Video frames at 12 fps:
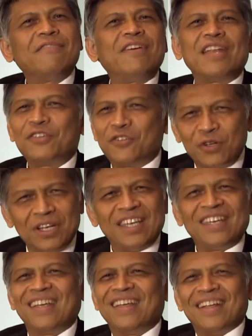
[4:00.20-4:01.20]

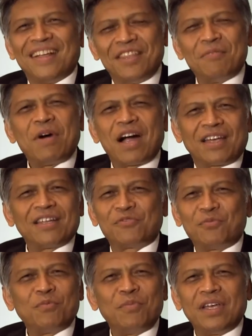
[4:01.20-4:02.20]
eventually the
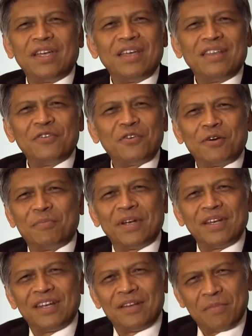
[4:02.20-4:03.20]
markets would be in Europe
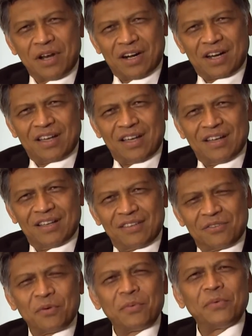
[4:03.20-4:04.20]
and in America.
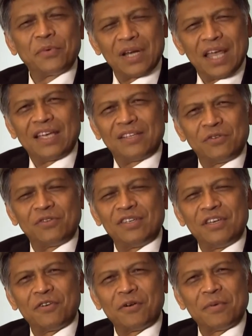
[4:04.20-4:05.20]
So we would like to
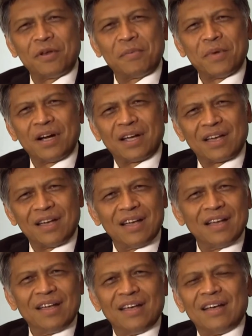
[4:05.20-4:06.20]
see Europe and
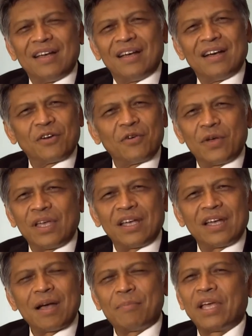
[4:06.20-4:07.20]
America
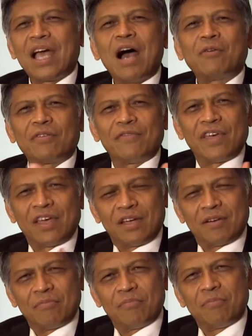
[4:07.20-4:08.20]
coming out of
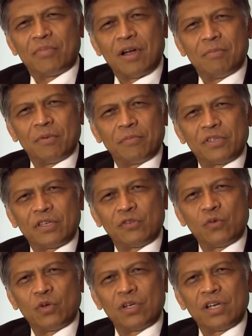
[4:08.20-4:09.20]
their problems as
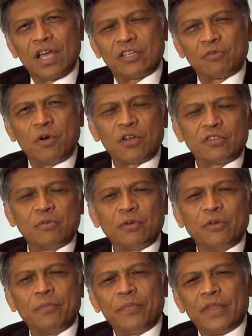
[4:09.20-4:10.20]
soon as
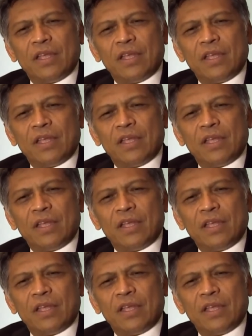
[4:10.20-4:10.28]
possible.